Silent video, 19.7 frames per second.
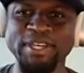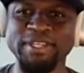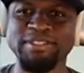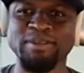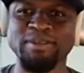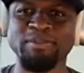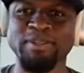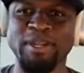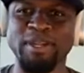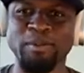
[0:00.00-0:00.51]

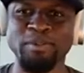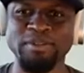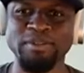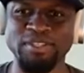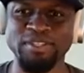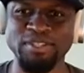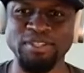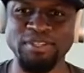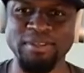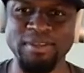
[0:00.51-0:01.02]
something that
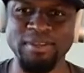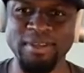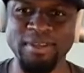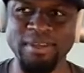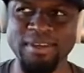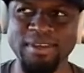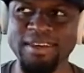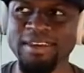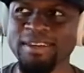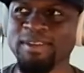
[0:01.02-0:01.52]
was,
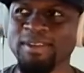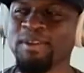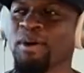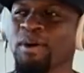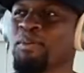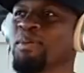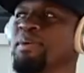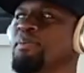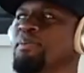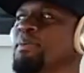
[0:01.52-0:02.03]
you know,
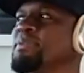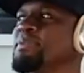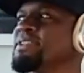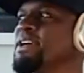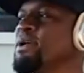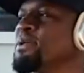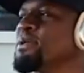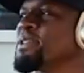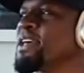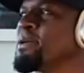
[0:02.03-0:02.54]
what was the
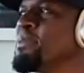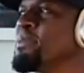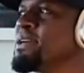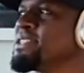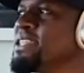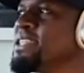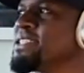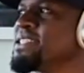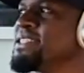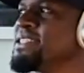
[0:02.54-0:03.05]
whole thing about
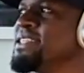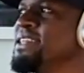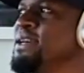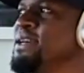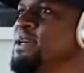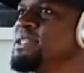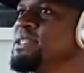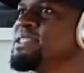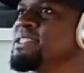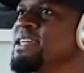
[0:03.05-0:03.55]
Jesse?
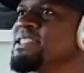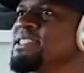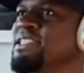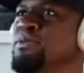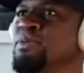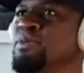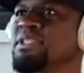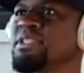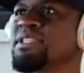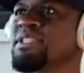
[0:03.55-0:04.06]
Jesse
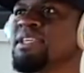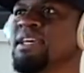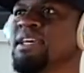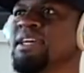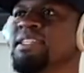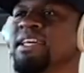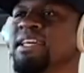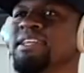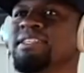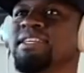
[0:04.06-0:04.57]
would.
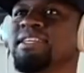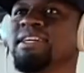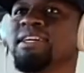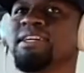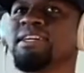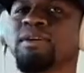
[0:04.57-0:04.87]
They said